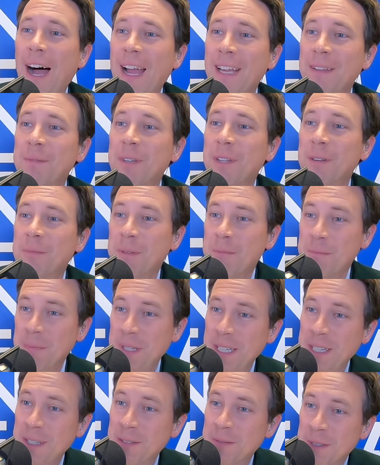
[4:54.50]
I am going to be
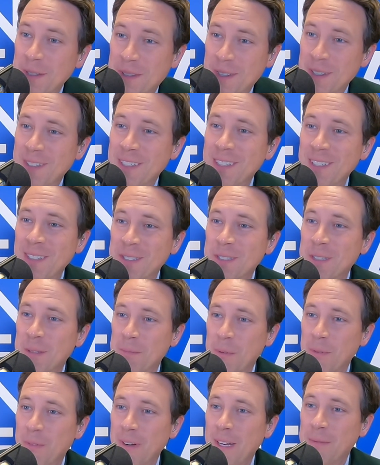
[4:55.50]
meeting with the
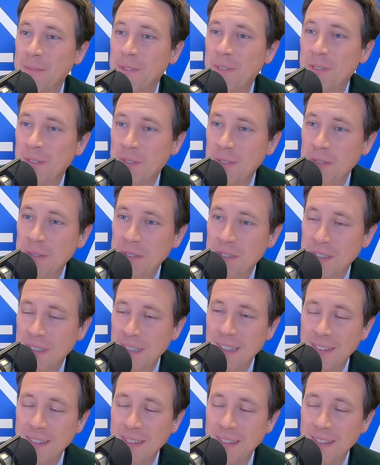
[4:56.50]
leadership at Ramsey Solution,